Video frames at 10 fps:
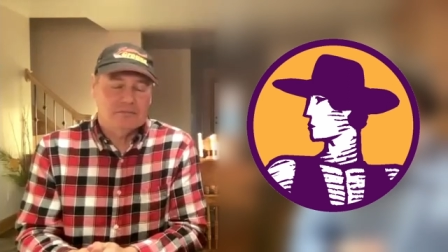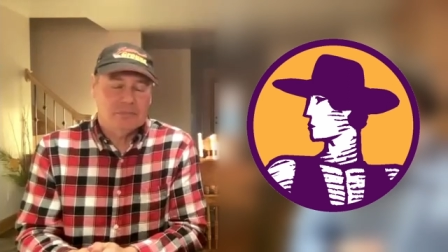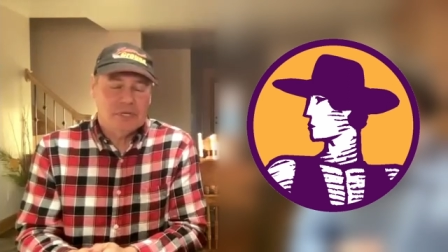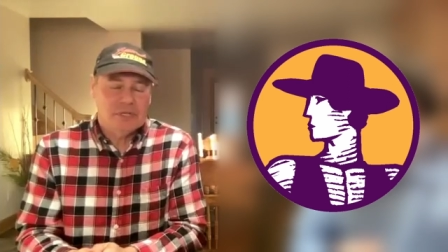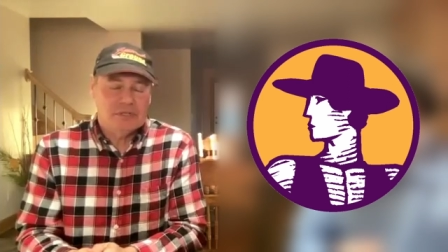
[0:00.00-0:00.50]

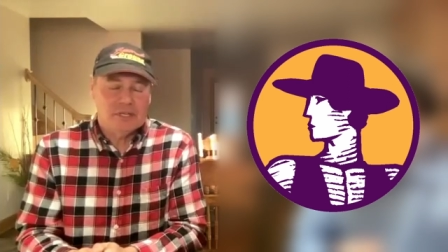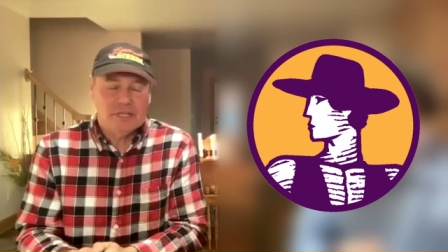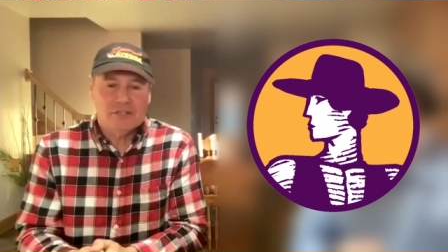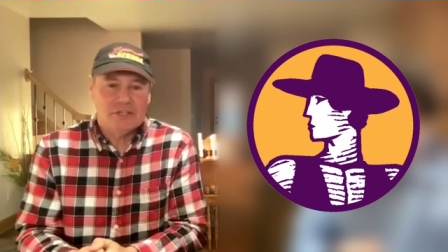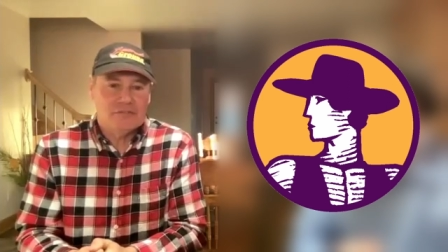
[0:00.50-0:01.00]
being
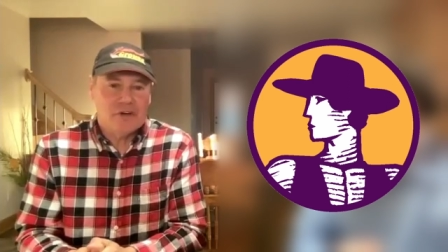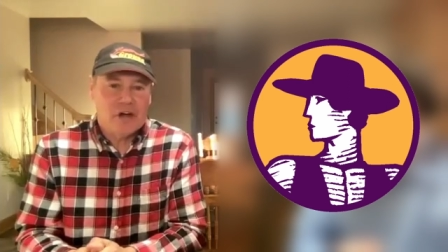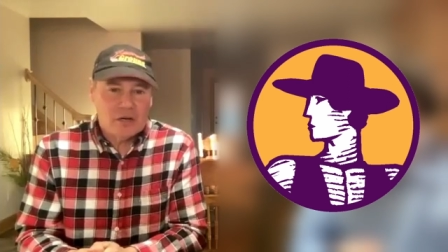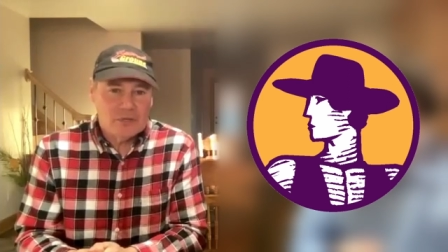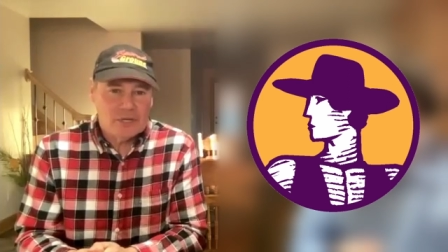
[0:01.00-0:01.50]
in the
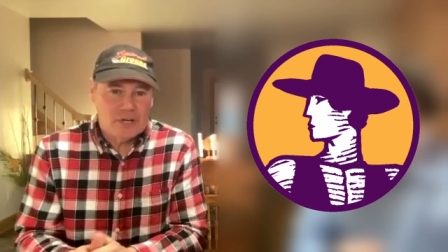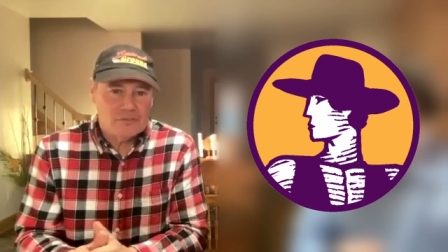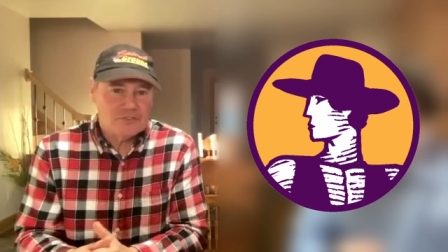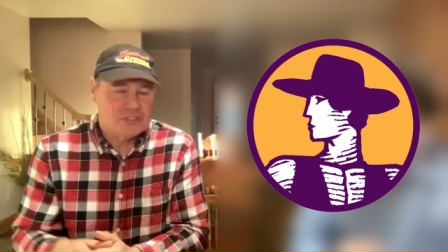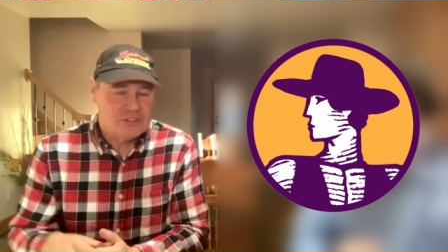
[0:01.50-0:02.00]
environment
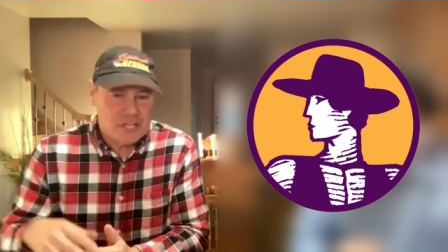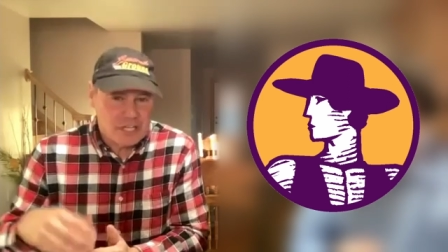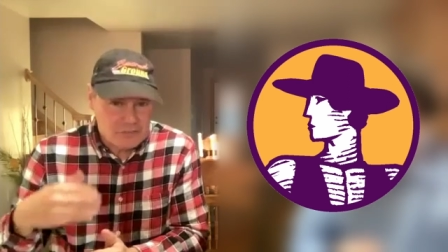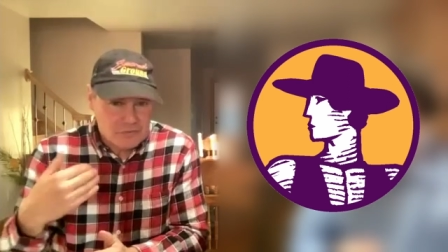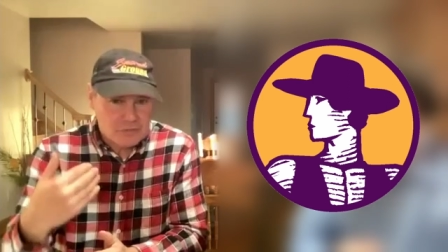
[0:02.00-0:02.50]
of
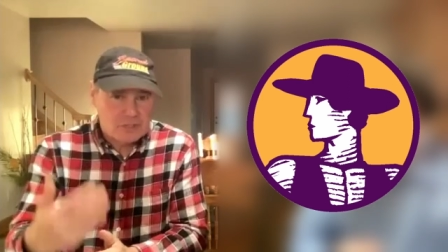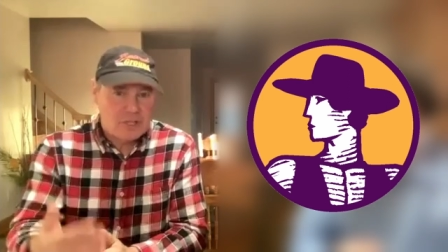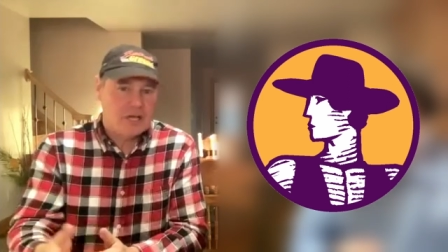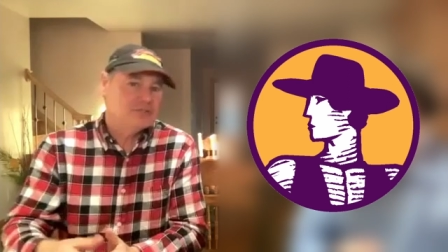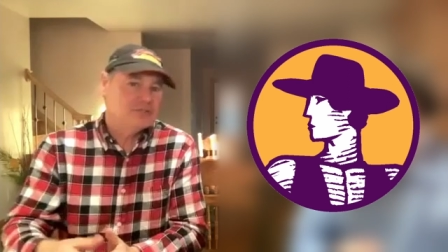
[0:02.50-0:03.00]
synthetic
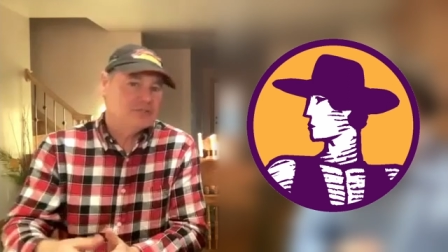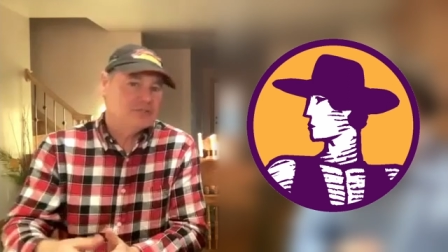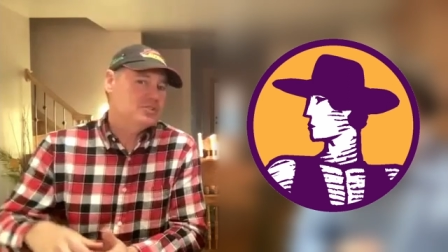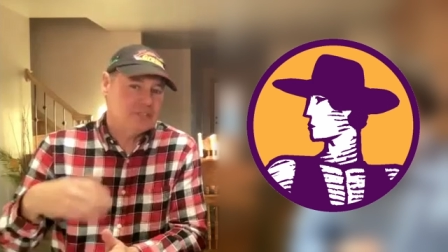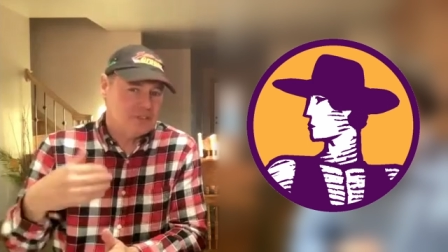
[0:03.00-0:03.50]
fertilizers
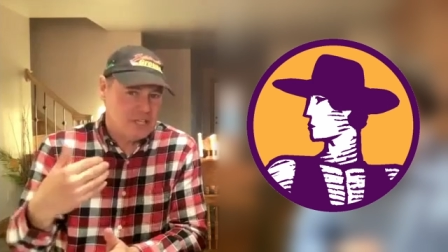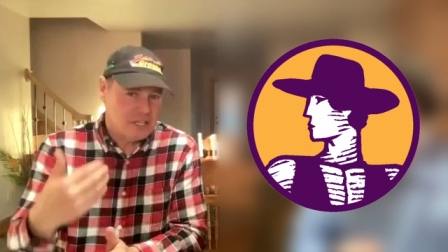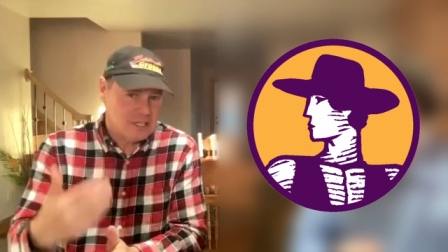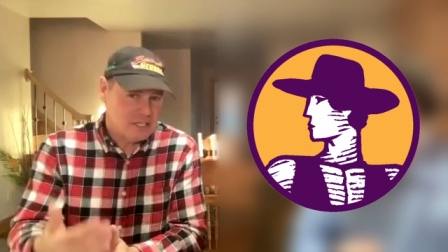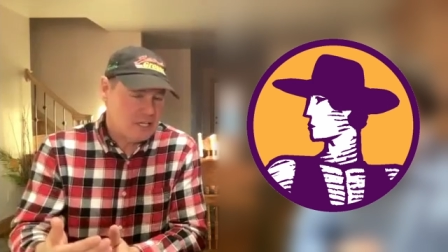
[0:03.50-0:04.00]
and
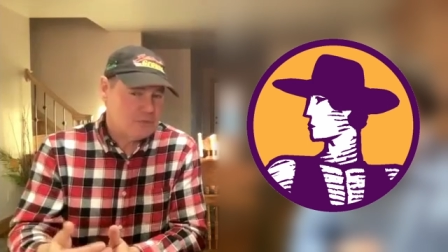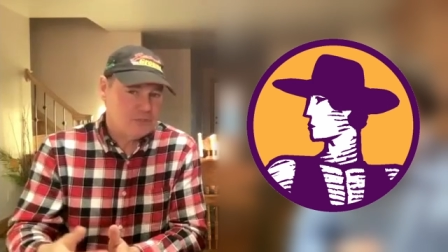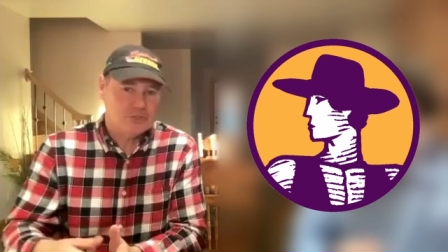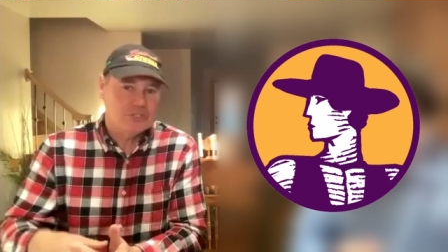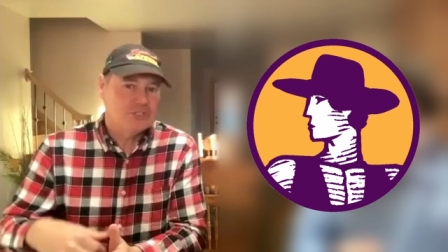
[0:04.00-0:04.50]
synthetic
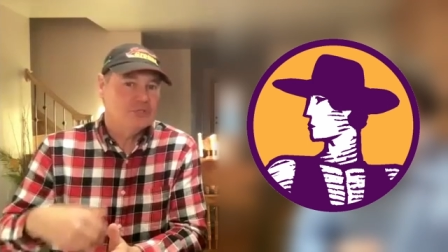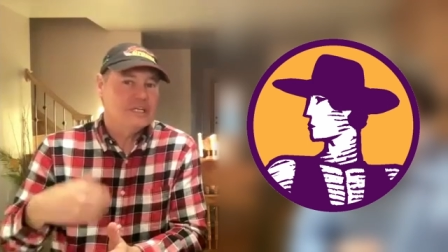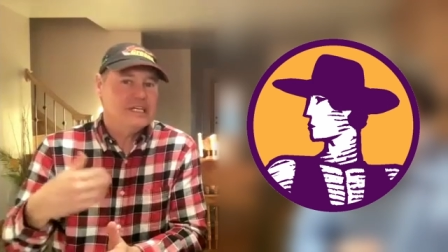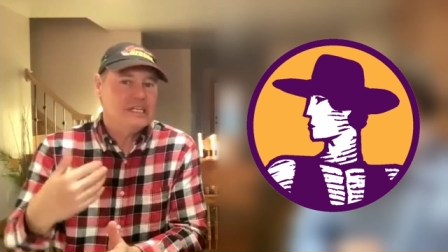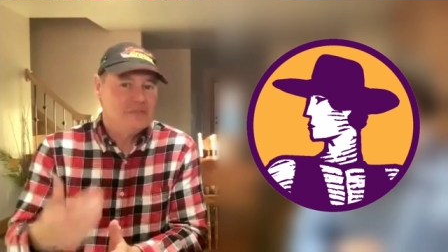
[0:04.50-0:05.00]
chemistry to